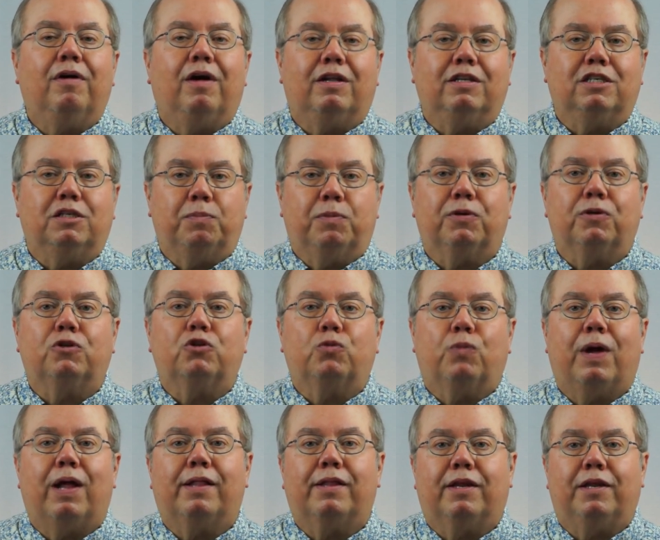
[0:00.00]
on
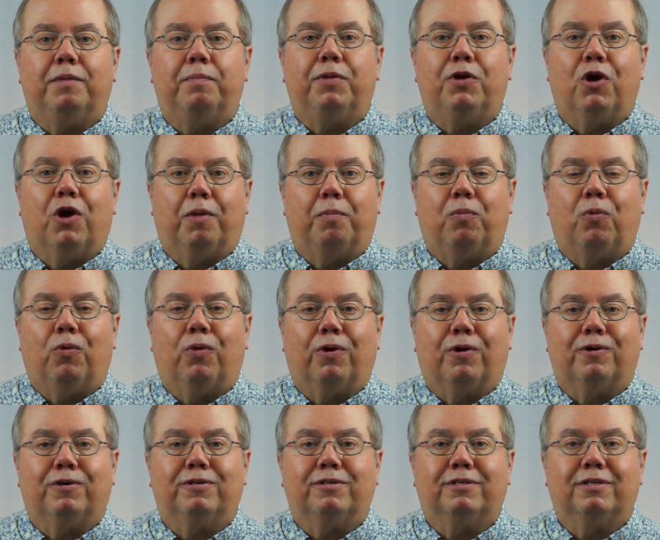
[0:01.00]
Spirituality Beyond
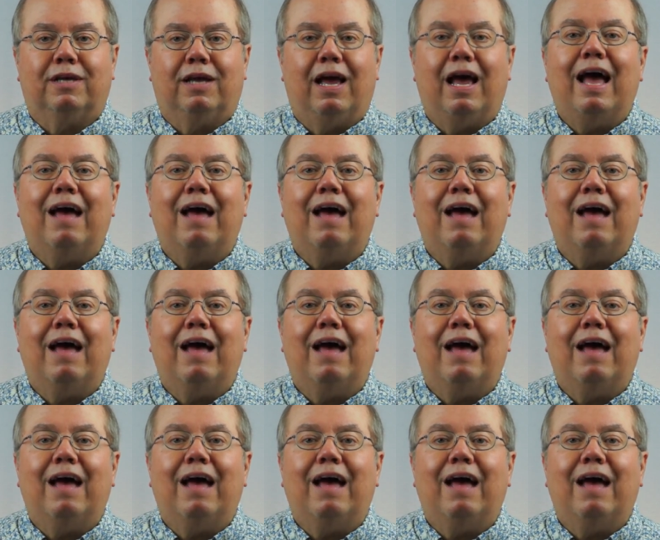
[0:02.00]
Borders.